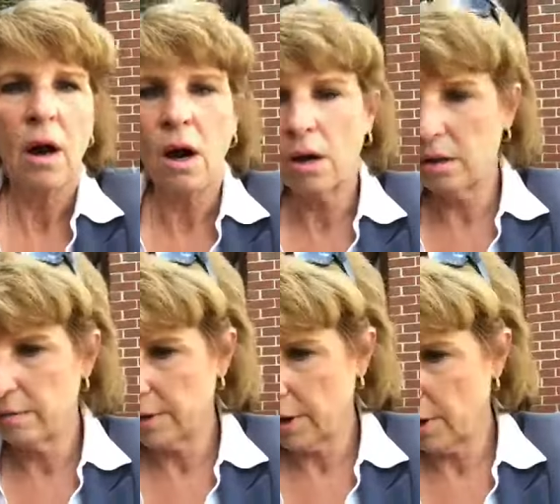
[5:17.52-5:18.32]
all
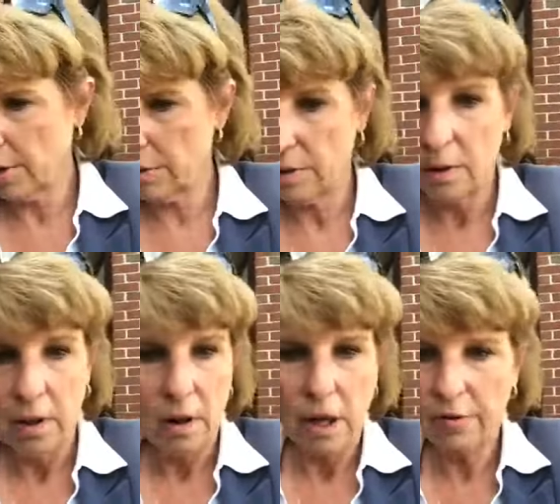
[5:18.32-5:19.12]
of their,
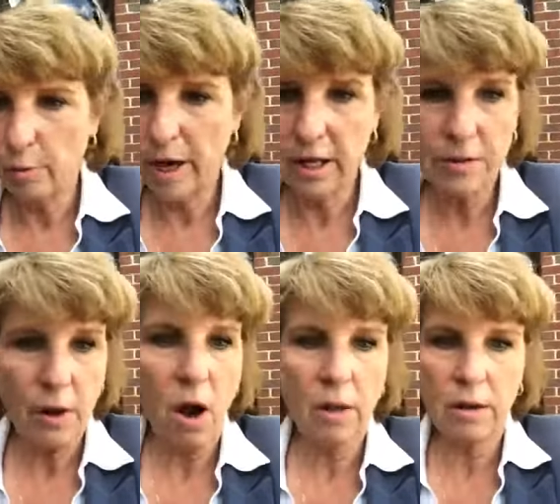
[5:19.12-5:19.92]
everybody get
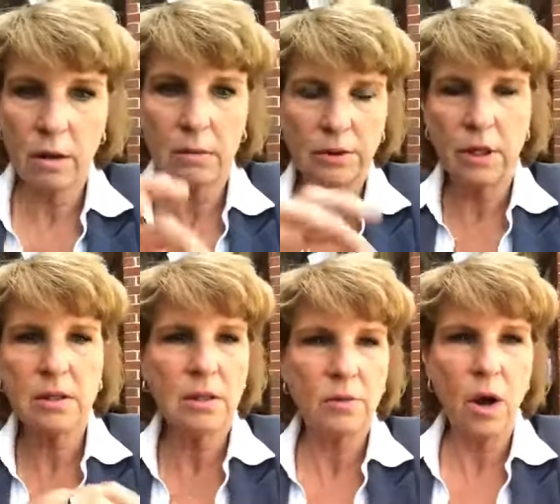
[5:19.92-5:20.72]
all their
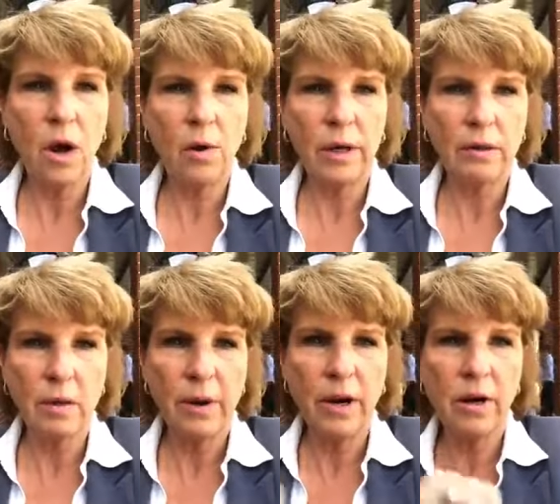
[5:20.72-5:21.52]
ducks in a row and
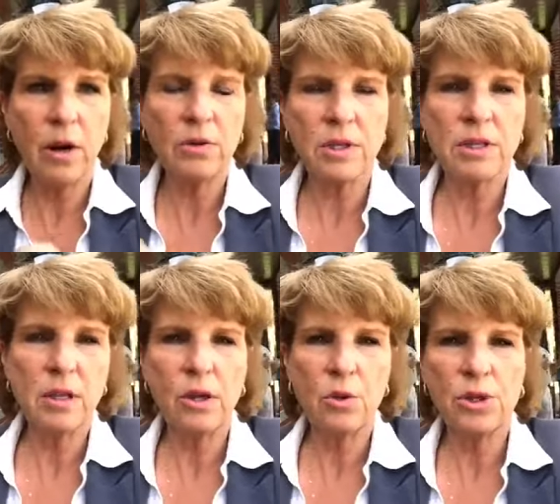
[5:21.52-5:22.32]
compare notes and
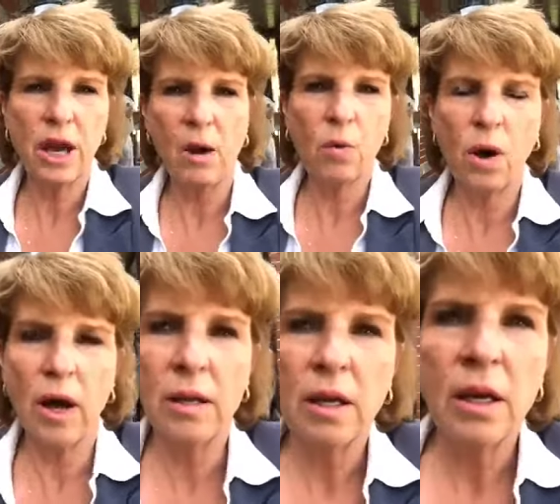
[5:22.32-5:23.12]
see who's got
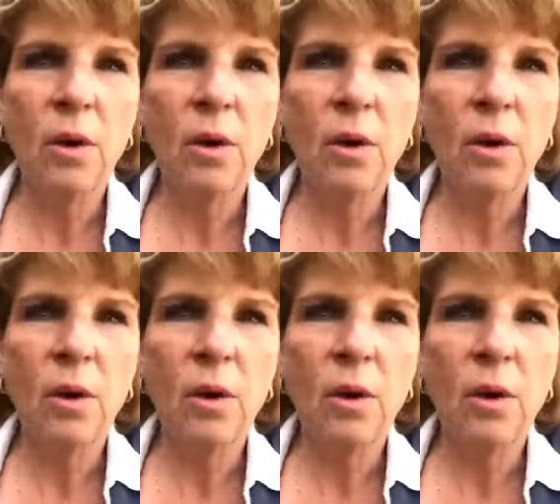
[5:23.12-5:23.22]
what.